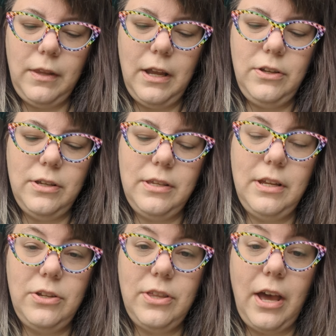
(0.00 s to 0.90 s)
and just
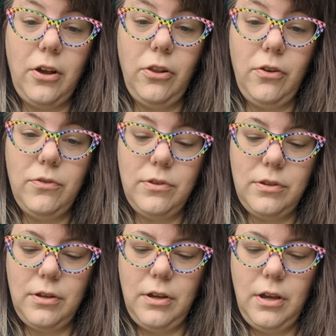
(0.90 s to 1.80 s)
stitch that
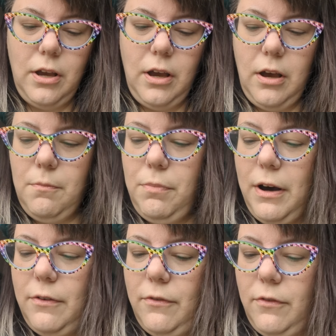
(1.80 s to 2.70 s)
closed. But